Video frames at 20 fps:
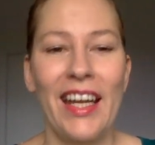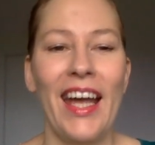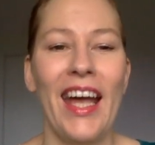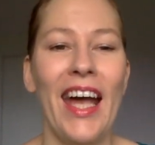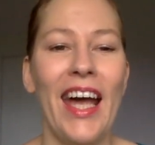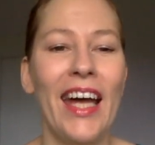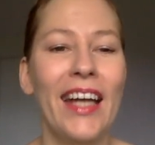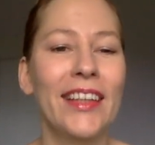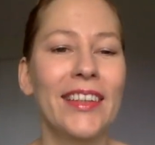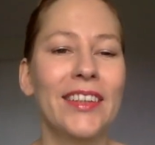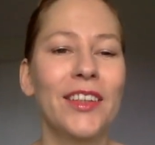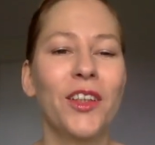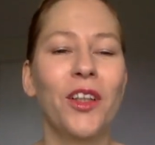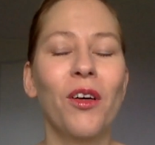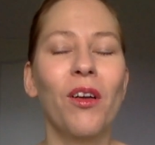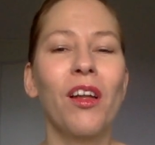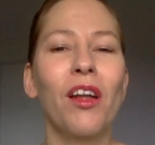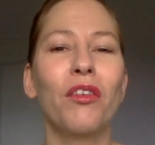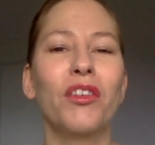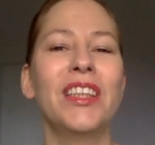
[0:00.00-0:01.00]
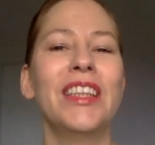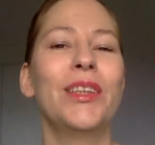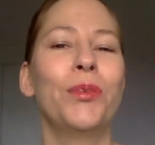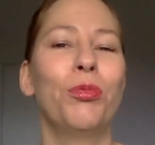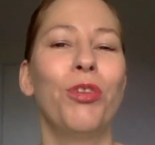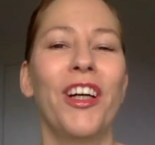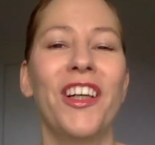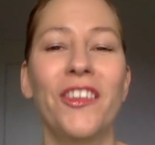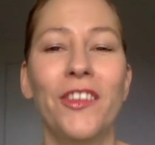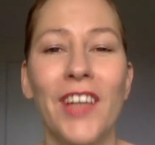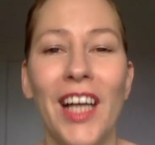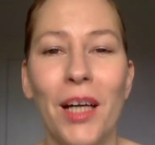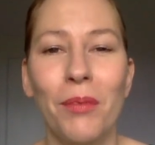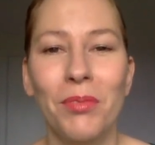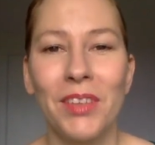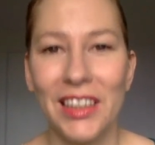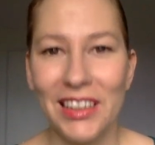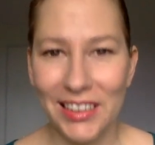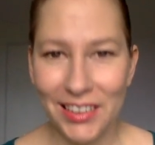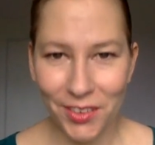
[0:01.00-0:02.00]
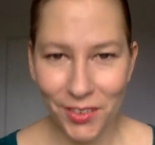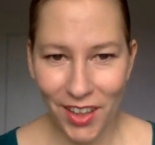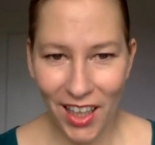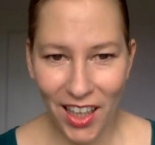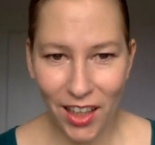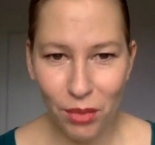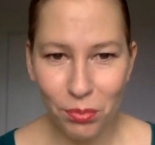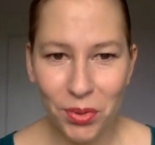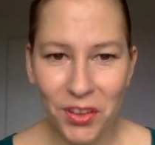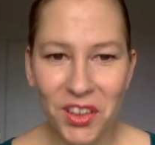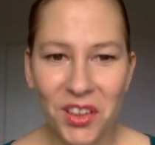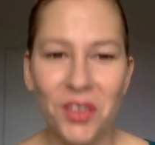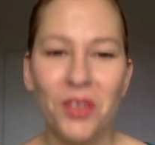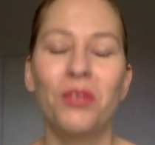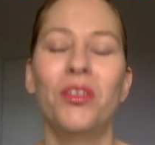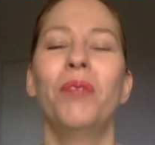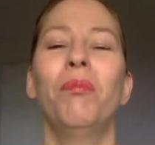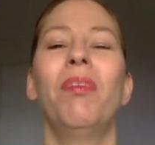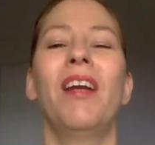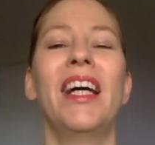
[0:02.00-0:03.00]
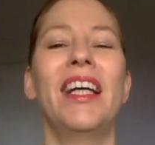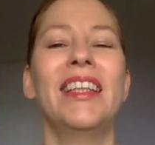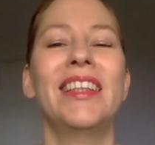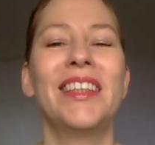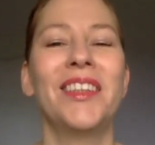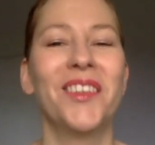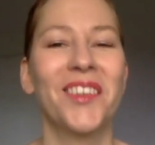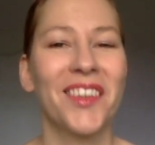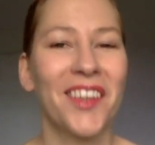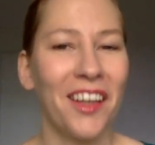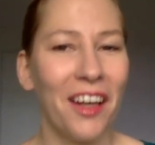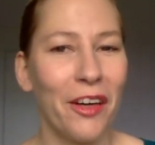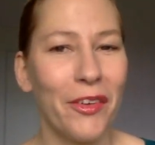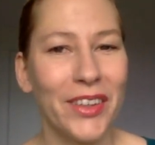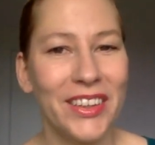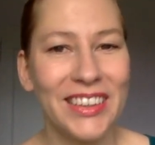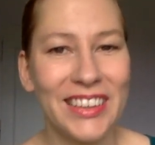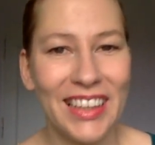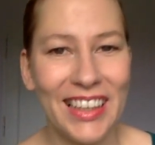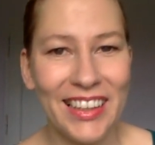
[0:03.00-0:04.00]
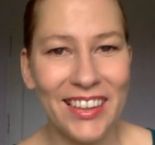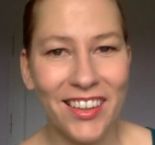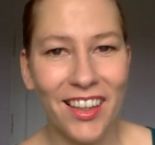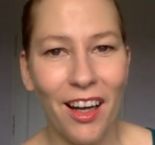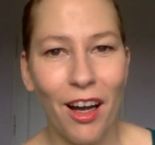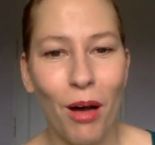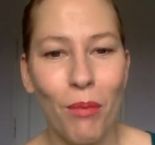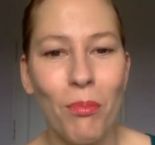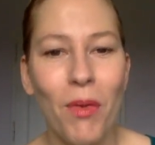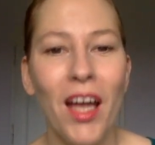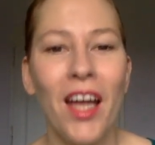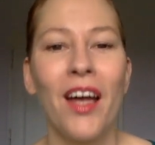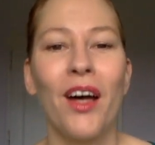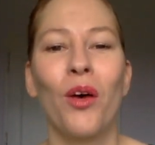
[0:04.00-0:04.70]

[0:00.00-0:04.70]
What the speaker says: And the goal of this program is to help you replace your current income